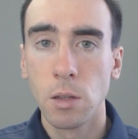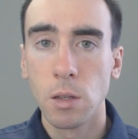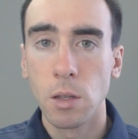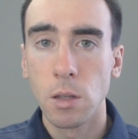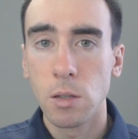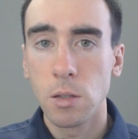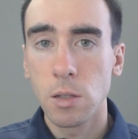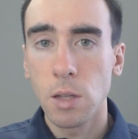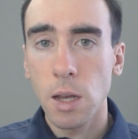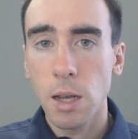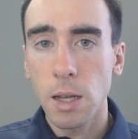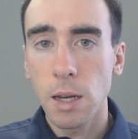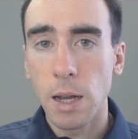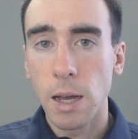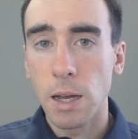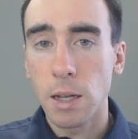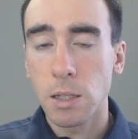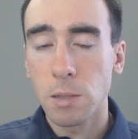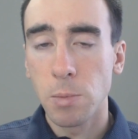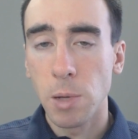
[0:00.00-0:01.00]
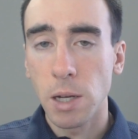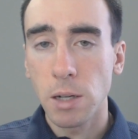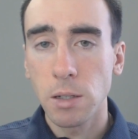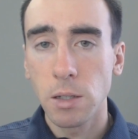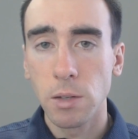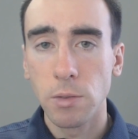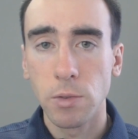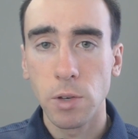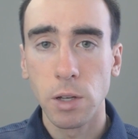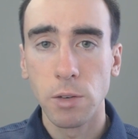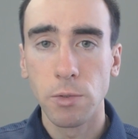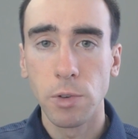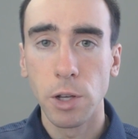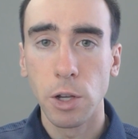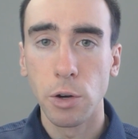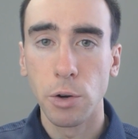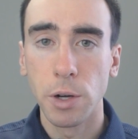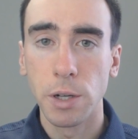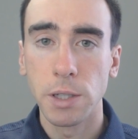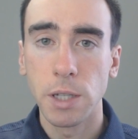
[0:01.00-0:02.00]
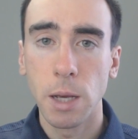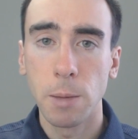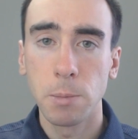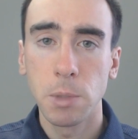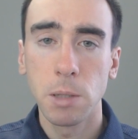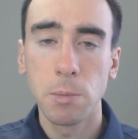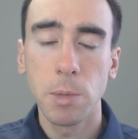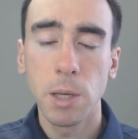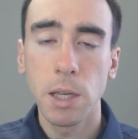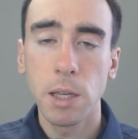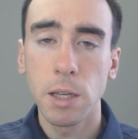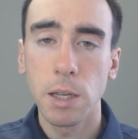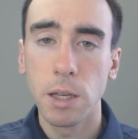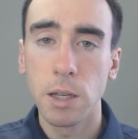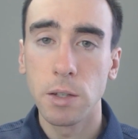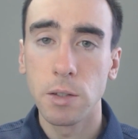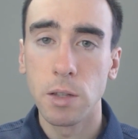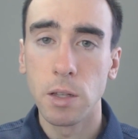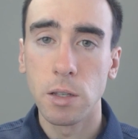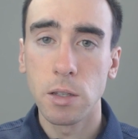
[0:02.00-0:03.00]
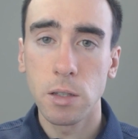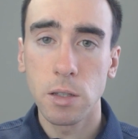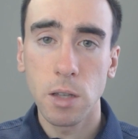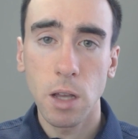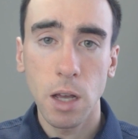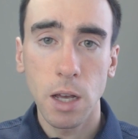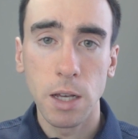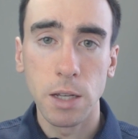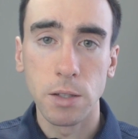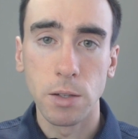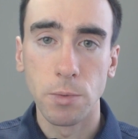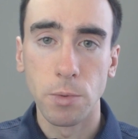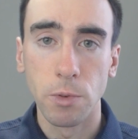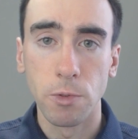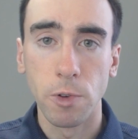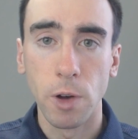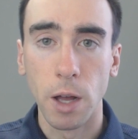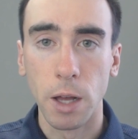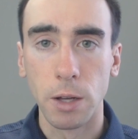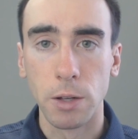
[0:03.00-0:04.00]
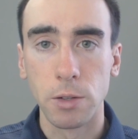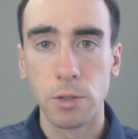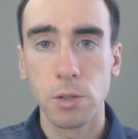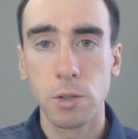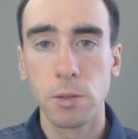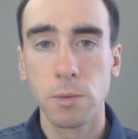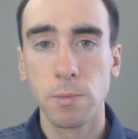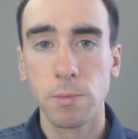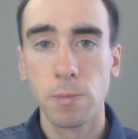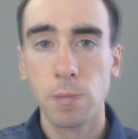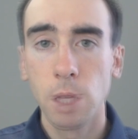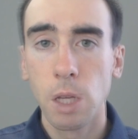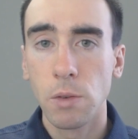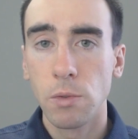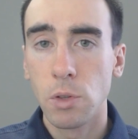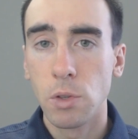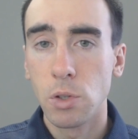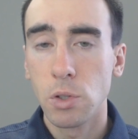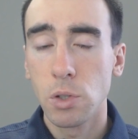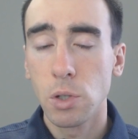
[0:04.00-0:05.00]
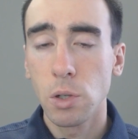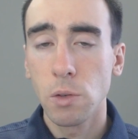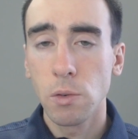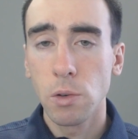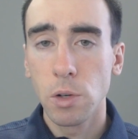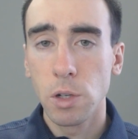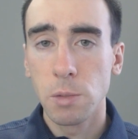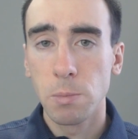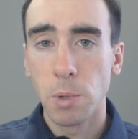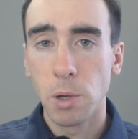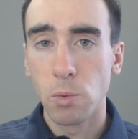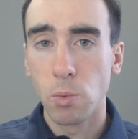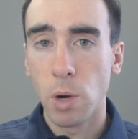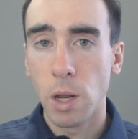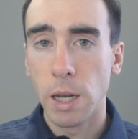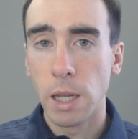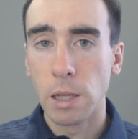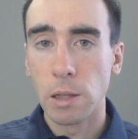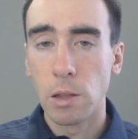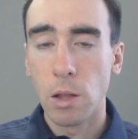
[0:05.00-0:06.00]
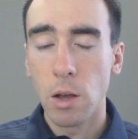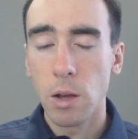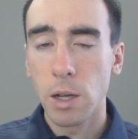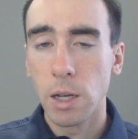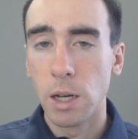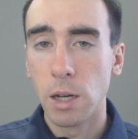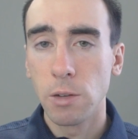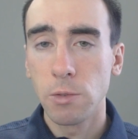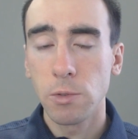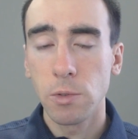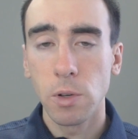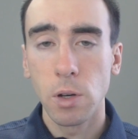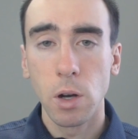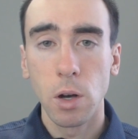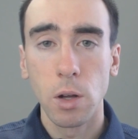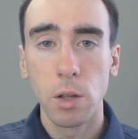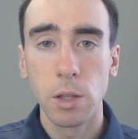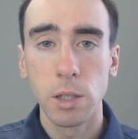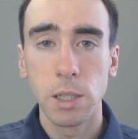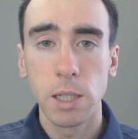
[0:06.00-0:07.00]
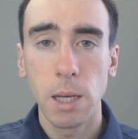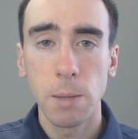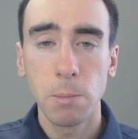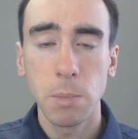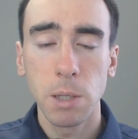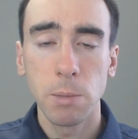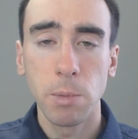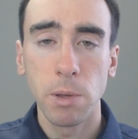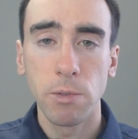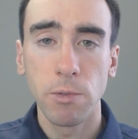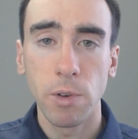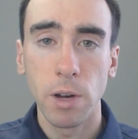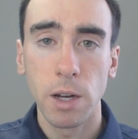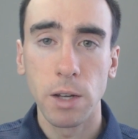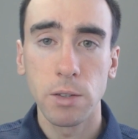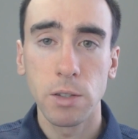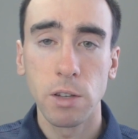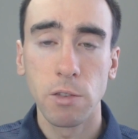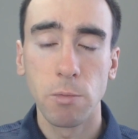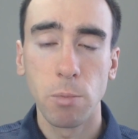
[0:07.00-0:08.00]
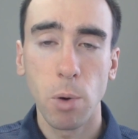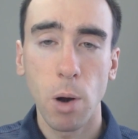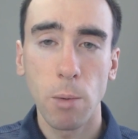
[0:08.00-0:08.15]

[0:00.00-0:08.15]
The second aspect of configuring tempdb is the size of the files. If the server has been running long enough, all the tempdb files have